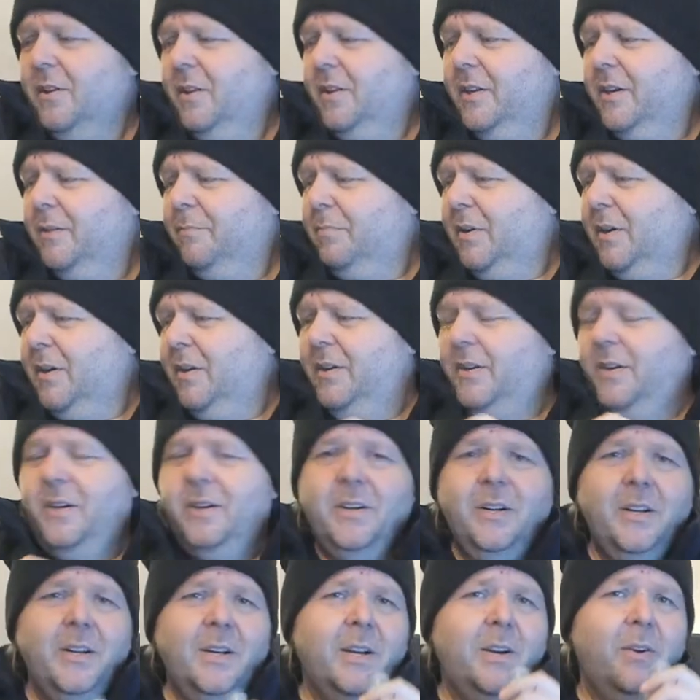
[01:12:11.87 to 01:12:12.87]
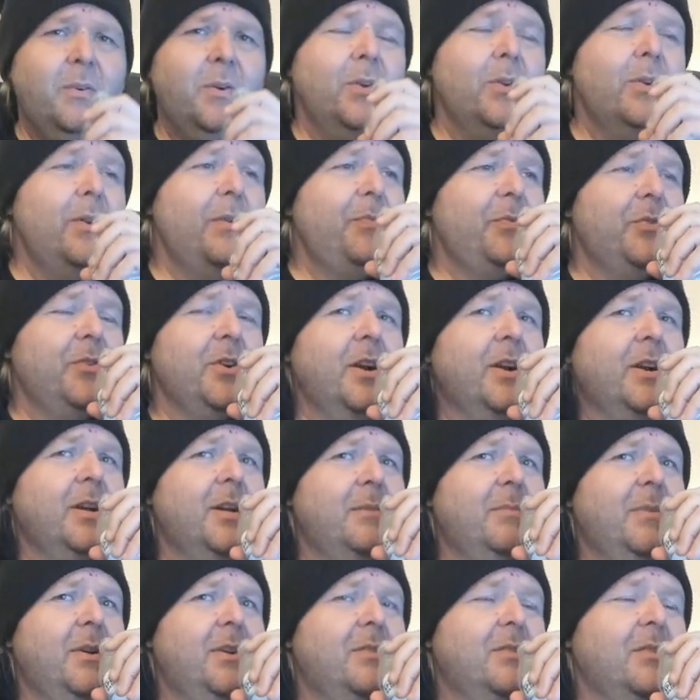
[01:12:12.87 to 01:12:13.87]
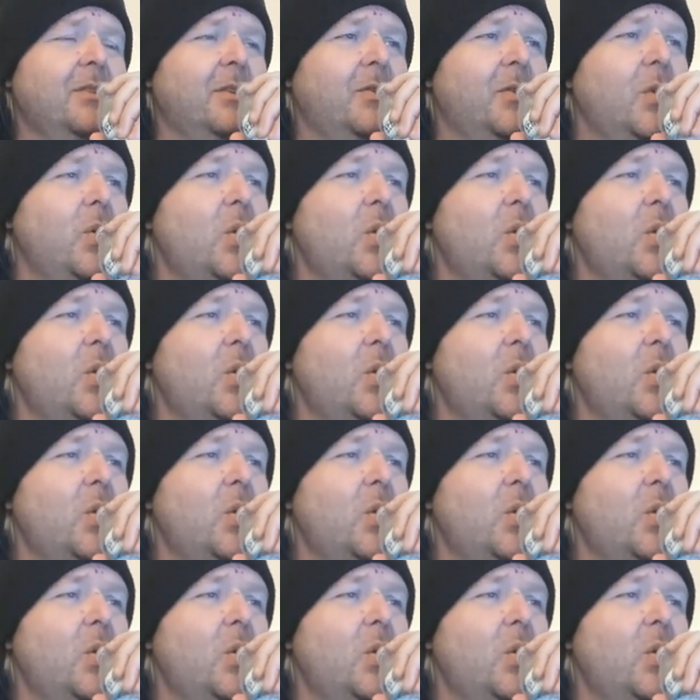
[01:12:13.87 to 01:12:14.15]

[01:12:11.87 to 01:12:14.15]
apart here in an hour, talking to myself.